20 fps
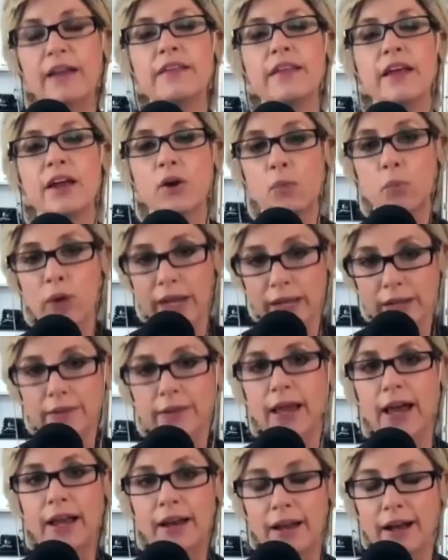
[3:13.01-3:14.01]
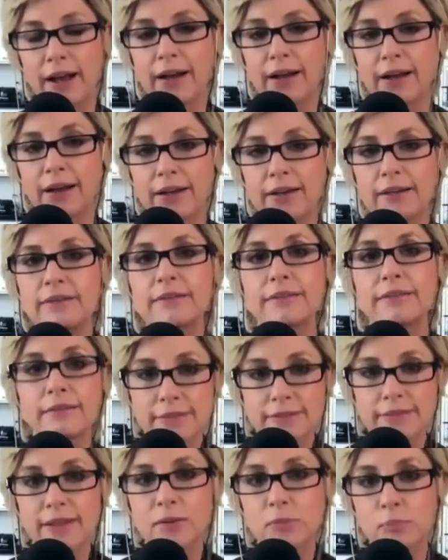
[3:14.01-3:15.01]
And then a week later,
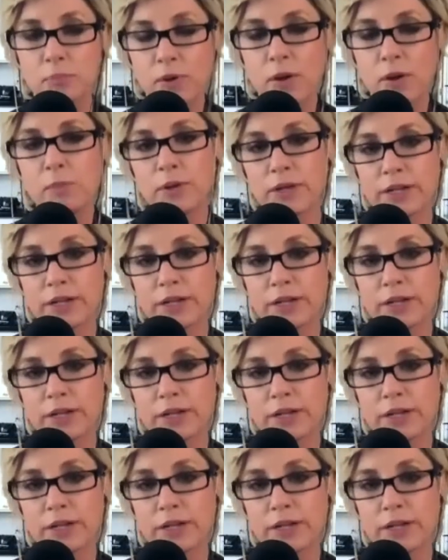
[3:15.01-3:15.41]
it